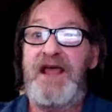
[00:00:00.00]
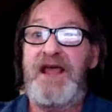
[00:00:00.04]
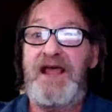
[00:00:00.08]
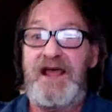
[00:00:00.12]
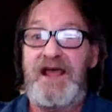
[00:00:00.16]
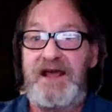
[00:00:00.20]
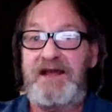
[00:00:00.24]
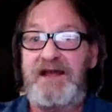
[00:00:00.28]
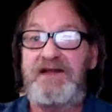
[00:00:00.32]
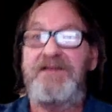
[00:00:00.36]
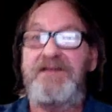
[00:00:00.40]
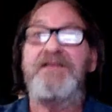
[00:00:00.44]

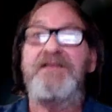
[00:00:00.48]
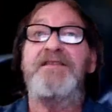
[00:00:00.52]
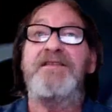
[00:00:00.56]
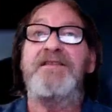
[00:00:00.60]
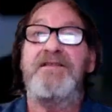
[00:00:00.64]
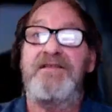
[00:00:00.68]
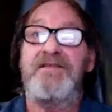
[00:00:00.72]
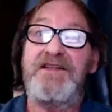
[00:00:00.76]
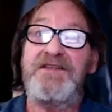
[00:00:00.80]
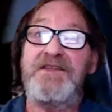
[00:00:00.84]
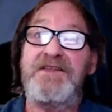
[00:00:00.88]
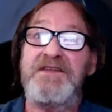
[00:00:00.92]
and
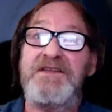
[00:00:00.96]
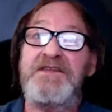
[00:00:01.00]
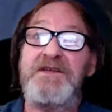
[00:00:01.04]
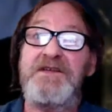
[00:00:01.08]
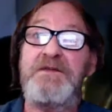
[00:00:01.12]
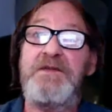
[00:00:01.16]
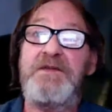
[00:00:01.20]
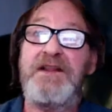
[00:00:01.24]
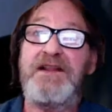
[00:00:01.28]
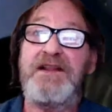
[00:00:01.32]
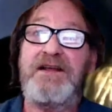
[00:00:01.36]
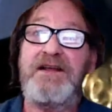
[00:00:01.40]
it has a
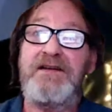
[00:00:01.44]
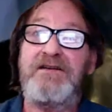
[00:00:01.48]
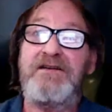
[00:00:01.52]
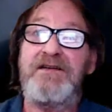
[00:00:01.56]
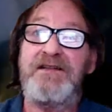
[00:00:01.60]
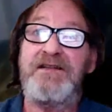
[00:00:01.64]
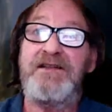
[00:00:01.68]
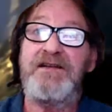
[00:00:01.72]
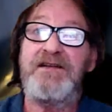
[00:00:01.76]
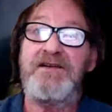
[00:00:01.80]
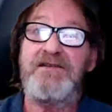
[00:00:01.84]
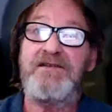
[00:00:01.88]
simulator
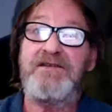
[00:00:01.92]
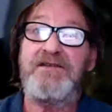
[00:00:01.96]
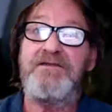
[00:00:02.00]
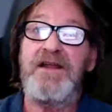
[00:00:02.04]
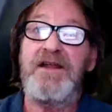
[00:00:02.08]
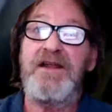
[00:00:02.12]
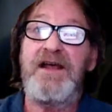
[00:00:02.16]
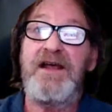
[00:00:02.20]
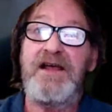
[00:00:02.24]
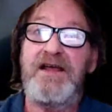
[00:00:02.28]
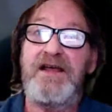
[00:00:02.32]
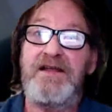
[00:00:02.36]
in there to
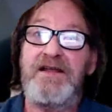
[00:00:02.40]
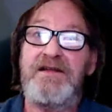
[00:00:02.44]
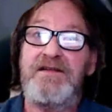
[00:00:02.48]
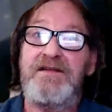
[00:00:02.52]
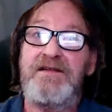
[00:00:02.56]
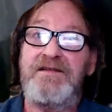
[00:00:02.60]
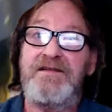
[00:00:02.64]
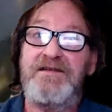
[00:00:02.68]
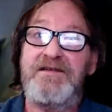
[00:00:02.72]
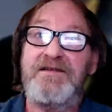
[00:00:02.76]
fly it.